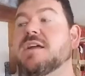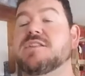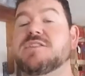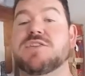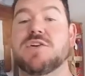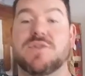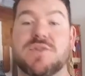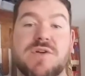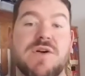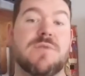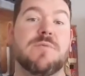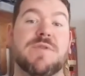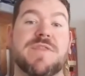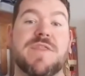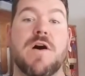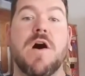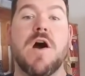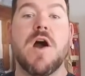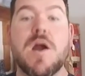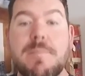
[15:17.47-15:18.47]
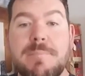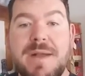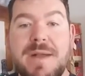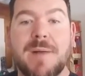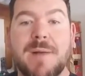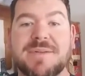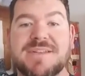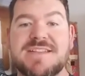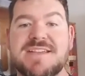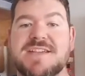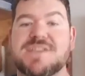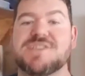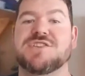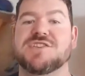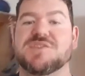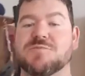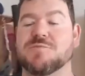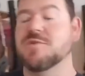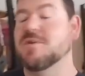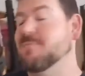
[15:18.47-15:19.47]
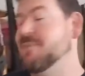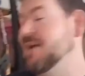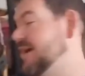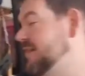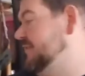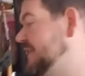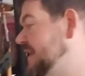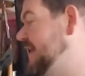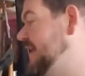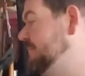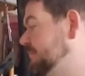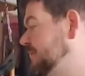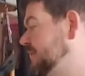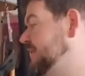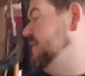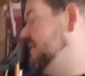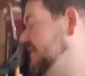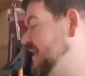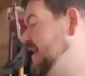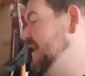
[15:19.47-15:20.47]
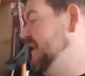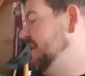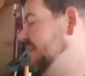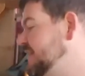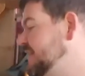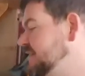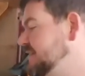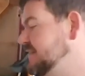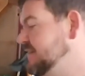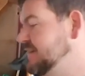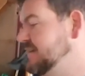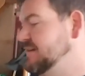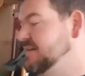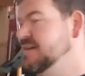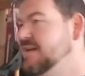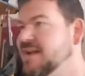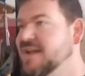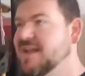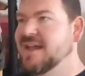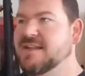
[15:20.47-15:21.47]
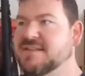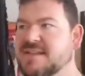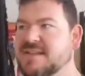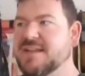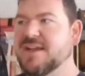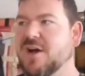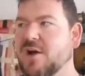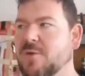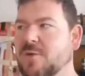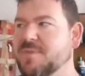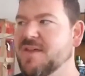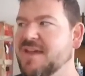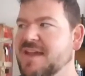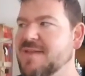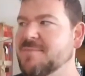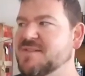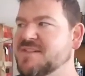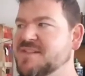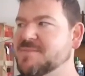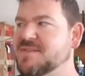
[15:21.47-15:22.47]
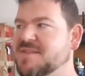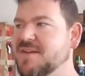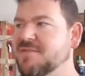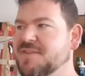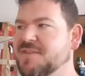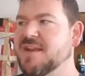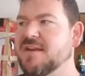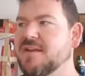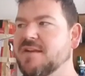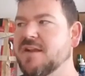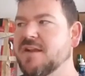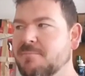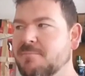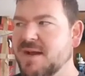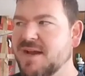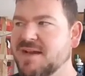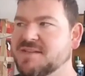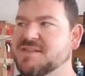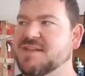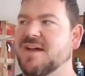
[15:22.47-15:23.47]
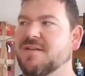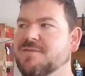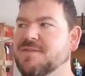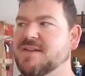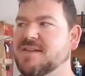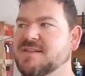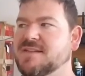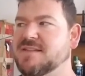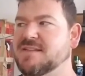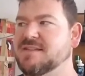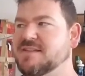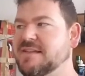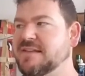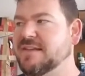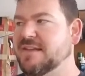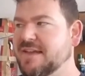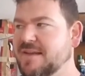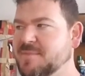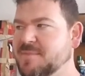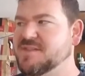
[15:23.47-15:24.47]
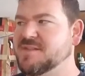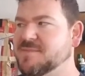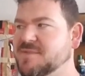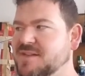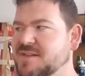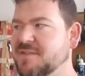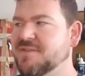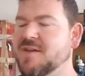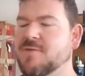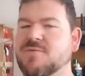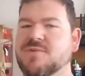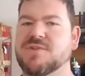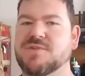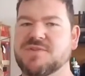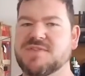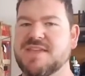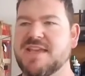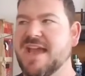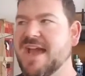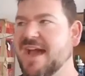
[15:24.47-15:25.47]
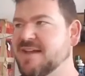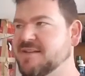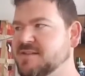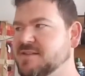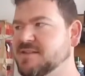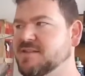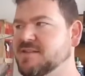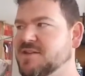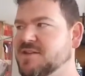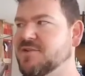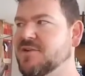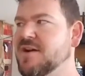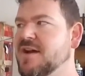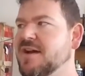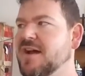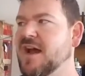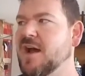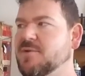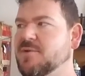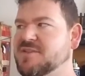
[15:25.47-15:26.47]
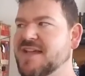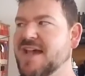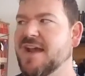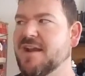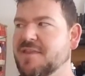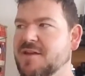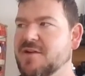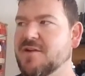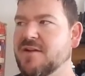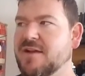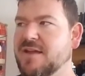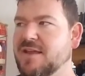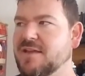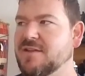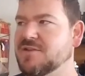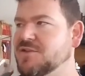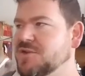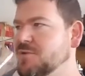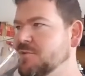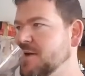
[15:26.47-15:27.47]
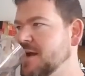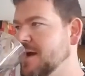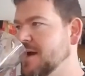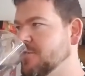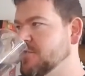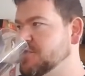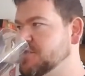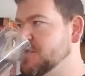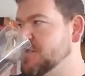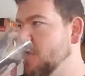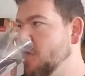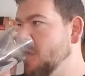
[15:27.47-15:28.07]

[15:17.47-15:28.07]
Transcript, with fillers: Don't know what the heart palpitations were about that, but yeah, it, it it did help. They gave me some stuff that numbed my esophagus. They gave me some stuff that reduced the acid, so I was out of there in two hours.